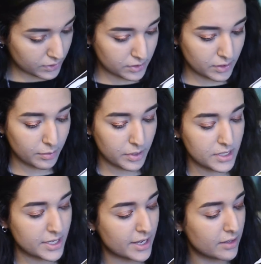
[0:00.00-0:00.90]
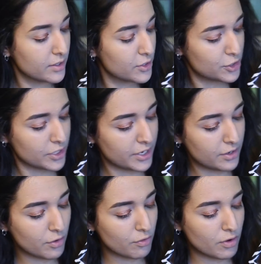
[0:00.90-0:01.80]
So I'm going to take this
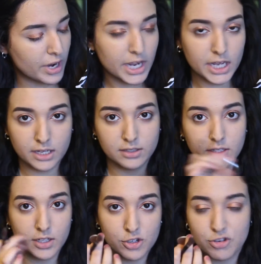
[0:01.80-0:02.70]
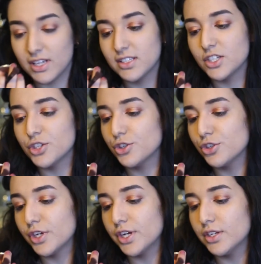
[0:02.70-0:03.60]
shade right here, it's like a transition
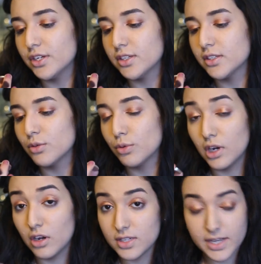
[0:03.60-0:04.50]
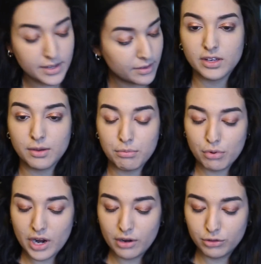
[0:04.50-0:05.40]
shade, and it's called Latte, like a
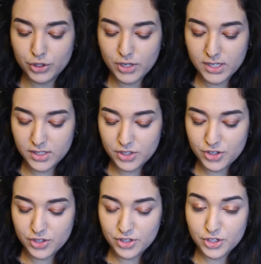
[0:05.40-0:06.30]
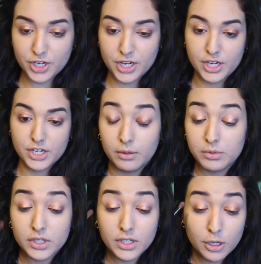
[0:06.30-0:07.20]
brown transition shade. I'm
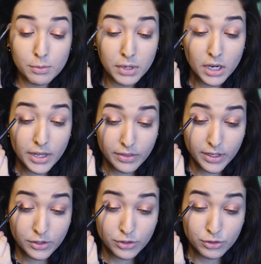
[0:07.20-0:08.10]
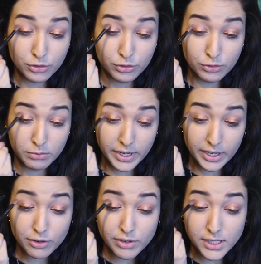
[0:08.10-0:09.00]
just going to apply that to my
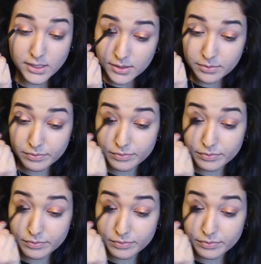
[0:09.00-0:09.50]
crease.